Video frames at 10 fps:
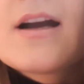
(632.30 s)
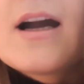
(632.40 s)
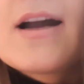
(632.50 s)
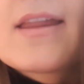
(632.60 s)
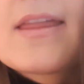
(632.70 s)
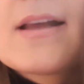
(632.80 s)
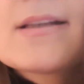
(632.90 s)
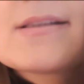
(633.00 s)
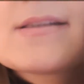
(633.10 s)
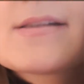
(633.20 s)
I think
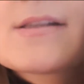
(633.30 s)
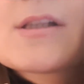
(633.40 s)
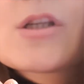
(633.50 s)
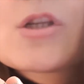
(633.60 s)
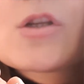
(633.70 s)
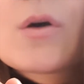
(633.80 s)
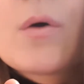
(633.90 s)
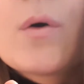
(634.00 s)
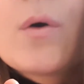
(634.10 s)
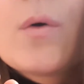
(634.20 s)
it's just
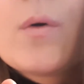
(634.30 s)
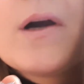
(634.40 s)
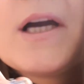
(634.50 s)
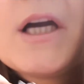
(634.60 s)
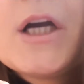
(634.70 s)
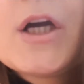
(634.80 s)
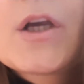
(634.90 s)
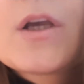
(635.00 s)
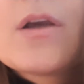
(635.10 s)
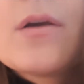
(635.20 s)
so
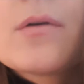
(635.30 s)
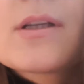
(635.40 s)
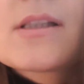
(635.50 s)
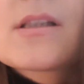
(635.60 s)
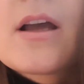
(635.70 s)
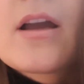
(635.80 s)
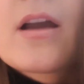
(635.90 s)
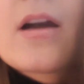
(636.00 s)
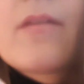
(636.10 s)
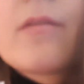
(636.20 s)
cute. It's like
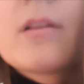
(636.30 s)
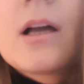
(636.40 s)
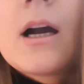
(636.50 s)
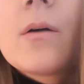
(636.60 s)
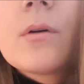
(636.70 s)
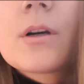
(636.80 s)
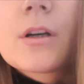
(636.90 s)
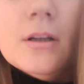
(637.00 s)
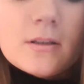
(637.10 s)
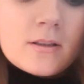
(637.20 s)
a
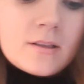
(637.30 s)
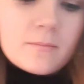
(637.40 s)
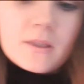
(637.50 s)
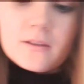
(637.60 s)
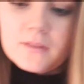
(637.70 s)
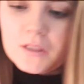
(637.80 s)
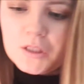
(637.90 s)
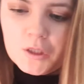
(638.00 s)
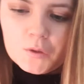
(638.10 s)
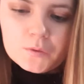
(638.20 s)
flower made of
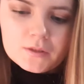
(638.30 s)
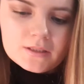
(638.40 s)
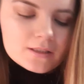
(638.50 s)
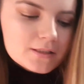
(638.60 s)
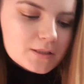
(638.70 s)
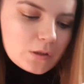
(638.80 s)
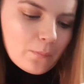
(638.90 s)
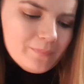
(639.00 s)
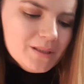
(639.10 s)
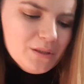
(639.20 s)
stones, and it's so
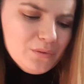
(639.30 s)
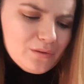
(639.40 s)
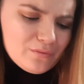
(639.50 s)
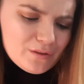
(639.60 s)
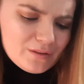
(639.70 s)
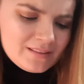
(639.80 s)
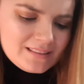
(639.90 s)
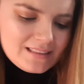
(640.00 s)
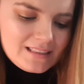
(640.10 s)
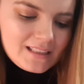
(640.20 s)
beautiful.
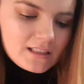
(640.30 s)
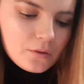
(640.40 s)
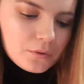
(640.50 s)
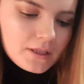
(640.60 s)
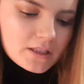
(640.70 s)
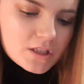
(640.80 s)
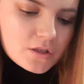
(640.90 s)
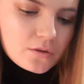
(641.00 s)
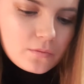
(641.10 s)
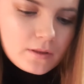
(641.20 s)
The only
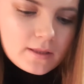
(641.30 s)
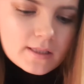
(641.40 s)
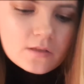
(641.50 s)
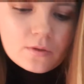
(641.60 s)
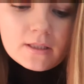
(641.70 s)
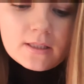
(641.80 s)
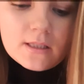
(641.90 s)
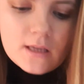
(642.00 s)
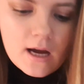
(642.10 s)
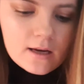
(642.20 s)
issue with this one
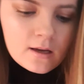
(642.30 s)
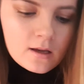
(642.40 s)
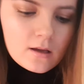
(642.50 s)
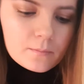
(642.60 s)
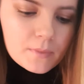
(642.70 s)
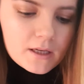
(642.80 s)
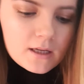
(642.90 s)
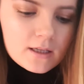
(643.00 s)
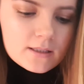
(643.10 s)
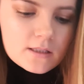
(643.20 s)
is that
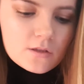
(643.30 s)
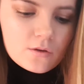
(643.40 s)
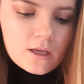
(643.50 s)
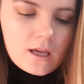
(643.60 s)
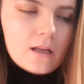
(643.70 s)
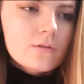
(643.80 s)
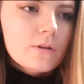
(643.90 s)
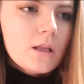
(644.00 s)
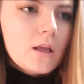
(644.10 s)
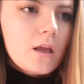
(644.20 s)
because you can't
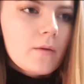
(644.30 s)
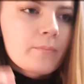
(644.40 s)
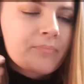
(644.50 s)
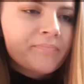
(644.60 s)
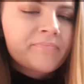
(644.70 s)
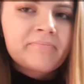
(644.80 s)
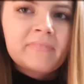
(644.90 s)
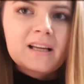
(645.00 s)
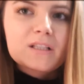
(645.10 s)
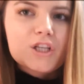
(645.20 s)
really
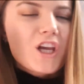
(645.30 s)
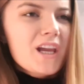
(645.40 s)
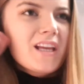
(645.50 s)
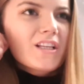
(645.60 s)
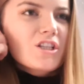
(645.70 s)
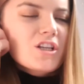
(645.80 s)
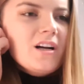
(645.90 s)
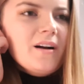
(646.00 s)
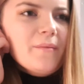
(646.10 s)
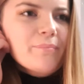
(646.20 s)
change
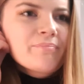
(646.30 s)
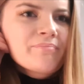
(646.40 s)
how